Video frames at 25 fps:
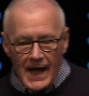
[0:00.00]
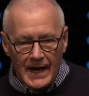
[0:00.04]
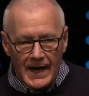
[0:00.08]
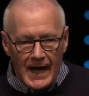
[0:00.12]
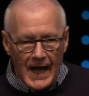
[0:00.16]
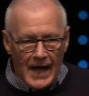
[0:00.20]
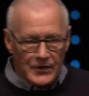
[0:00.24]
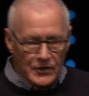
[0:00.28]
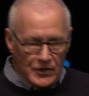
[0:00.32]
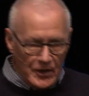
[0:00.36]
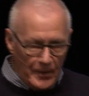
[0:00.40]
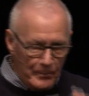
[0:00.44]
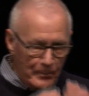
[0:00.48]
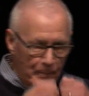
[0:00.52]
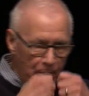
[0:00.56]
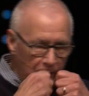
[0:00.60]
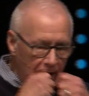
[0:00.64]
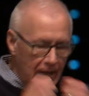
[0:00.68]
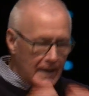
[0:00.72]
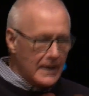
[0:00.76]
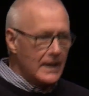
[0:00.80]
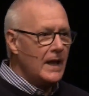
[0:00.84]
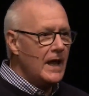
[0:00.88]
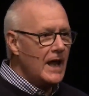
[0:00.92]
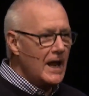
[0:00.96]
I got the
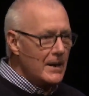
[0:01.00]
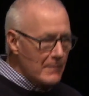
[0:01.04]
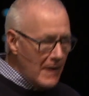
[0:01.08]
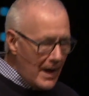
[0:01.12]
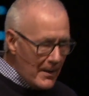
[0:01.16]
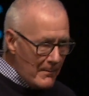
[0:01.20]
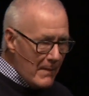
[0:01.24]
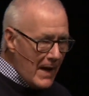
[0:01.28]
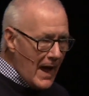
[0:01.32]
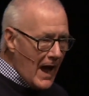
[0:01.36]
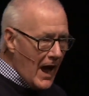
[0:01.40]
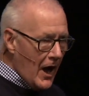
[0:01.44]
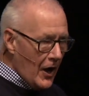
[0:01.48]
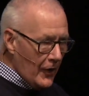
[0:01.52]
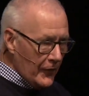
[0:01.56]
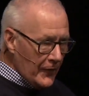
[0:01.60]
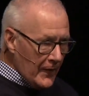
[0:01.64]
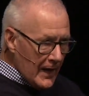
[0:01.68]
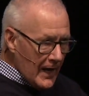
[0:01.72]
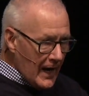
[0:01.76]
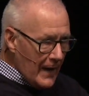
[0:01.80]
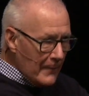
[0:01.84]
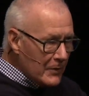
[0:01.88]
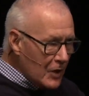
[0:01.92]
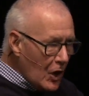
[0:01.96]
bit in my mouth.
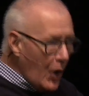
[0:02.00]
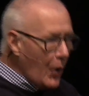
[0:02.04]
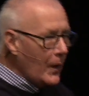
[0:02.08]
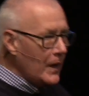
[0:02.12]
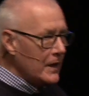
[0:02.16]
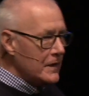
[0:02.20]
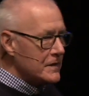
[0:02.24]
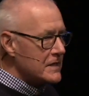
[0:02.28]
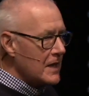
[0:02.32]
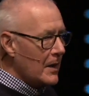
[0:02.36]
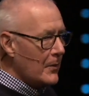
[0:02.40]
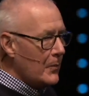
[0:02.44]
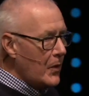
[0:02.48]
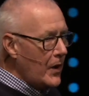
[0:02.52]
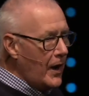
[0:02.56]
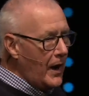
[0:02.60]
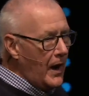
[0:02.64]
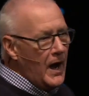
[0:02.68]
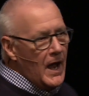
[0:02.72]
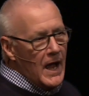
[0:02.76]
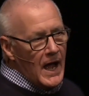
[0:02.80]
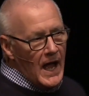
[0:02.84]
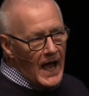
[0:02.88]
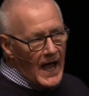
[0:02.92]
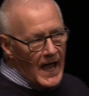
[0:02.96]
I'm going
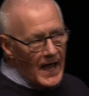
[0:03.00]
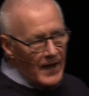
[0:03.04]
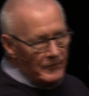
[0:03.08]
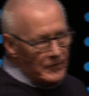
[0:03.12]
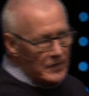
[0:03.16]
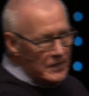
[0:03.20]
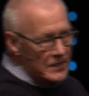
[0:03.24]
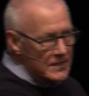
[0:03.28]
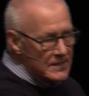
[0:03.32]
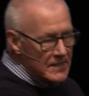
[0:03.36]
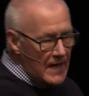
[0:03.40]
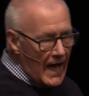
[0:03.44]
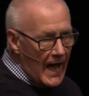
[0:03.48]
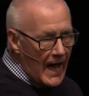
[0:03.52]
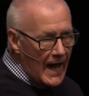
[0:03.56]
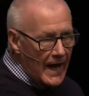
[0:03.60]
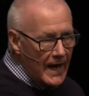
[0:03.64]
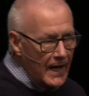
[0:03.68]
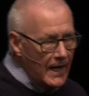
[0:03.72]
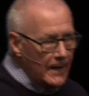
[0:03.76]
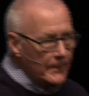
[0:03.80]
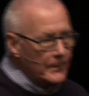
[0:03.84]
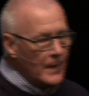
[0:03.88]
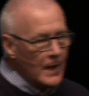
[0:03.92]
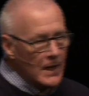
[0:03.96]
somewhere. I have
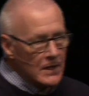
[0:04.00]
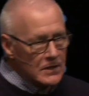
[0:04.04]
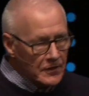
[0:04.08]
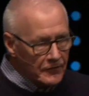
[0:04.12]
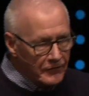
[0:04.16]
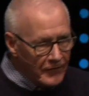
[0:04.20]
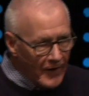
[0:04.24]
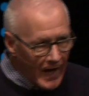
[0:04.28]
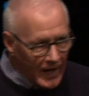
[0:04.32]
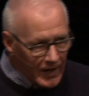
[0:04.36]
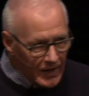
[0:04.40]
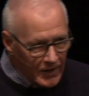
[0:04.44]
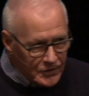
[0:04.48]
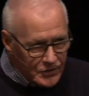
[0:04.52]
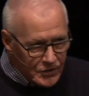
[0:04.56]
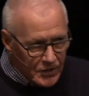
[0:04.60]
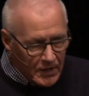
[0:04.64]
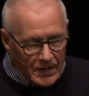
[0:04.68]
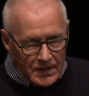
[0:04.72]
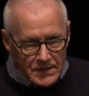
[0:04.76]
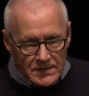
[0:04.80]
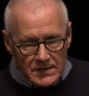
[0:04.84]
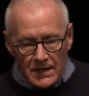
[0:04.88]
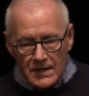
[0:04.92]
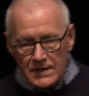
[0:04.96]
decided to follow
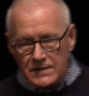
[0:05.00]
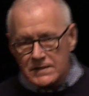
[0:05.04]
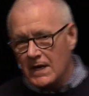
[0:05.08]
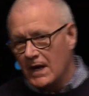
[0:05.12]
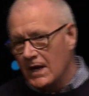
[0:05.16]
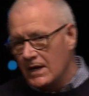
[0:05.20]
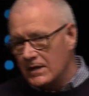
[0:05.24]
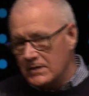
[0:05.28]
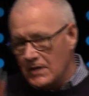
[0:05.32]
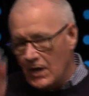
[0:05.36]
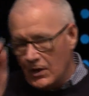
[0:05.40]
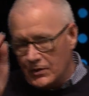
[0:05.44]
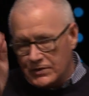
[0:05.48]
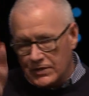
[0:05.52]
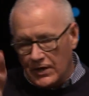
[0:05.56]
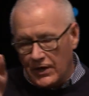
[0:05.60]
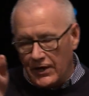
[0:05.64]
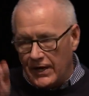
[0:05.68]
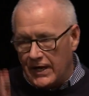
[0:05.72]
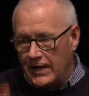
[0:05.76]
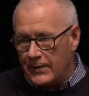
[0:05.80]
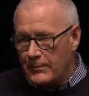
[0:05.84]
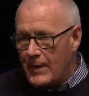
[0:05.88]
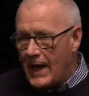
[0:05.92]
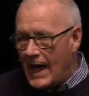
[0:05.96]
Jesus. No
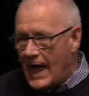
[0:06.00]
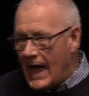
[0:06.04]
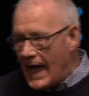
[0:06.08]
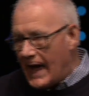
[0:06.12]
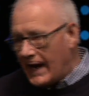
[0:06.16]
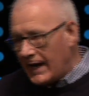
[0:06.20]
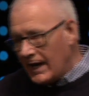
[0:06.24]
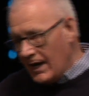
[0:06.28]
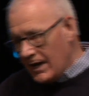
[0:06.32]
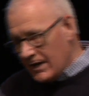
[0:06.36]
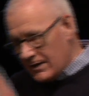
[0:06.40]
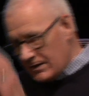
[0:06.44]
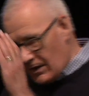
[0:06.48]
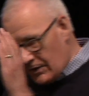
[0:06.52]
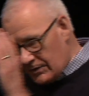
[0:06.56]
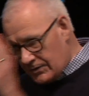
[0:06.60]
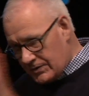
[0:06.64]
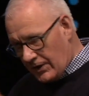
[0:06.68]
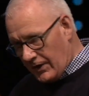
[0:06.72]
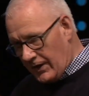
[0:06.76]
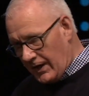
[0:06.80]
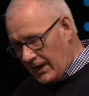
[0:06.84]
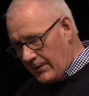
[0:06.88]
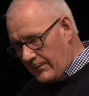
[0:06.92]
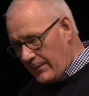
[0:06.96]
turning back, no
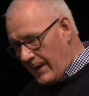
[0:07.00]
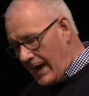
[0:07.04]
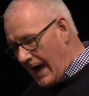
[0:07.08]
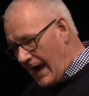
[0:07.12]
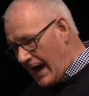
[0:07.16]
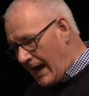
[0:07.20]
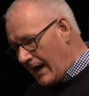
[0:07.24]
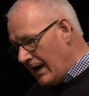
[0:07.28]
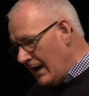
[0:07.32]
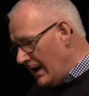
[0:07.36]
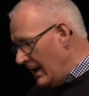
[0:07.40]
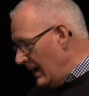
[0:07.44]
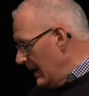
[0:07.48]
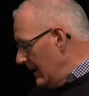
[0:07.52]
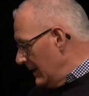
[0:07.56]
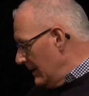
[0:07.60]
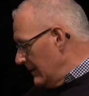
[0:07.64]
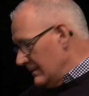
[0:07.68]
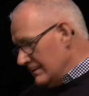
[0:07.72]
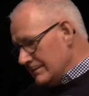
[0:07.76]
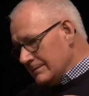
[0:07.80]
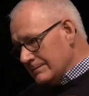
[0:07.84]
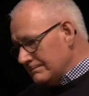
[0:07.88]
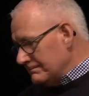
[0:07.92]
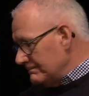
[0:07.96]
turning back.
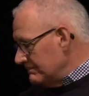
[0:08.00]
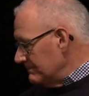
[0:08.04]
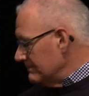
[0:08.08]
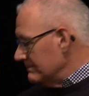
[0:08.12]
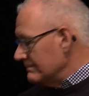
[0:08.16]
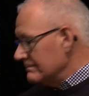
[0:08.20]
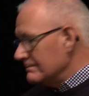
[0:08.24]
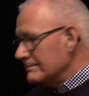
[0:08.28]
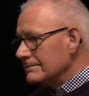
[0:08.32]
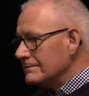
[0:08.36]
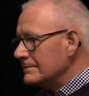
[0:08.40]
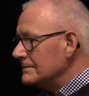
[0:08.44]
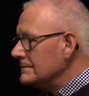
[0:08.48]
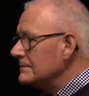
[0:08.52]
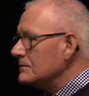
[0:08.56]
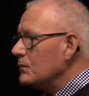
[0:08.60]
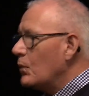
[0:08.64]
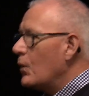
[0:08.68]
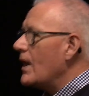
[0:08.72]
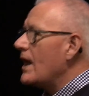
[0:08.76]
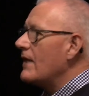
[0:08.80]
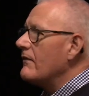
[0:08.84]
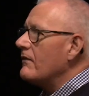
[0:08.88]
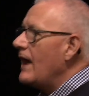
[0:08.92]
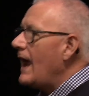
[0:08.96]

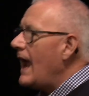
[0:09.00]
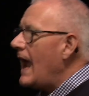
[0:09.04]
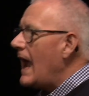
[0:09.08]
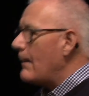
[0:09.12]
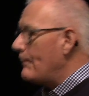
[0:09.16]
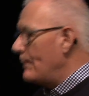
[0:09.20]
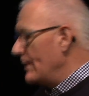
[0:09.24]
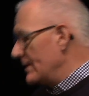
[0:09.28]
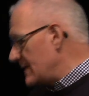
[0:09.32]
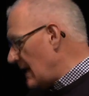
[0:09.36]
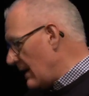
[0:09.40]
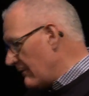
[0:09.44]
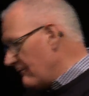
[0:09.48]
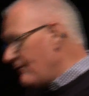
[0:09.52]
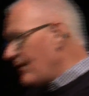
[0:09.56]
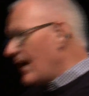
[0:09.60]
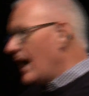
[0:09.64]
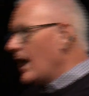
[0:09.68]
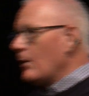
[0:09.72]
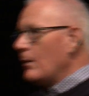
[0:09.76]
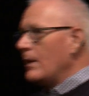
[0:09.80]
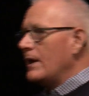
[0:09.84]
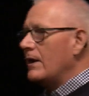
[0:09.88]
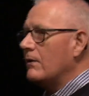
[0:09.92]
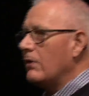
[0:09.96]
Whatever happens, I'm
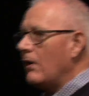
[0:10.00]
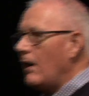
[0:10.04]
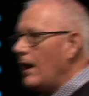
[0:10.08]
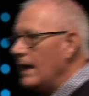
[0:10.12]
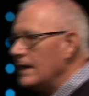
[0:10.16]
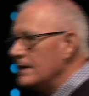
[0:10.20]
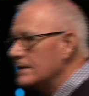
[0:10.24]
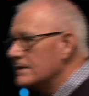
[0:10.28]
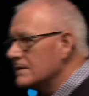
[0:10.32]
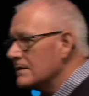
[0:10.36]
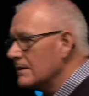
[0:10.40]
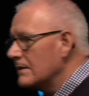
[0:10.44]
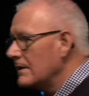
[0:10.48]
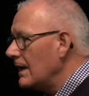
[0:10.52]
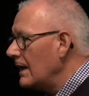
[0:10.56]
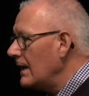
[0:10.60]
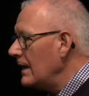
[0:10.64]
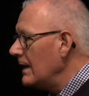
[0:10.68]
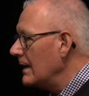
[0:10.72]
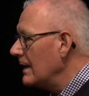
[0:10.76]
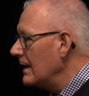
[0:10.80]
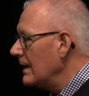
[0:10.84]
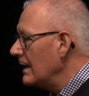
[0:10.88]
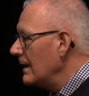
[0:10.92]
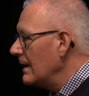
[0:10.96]
following Christ,
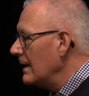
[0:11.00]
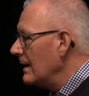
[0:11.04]
okay?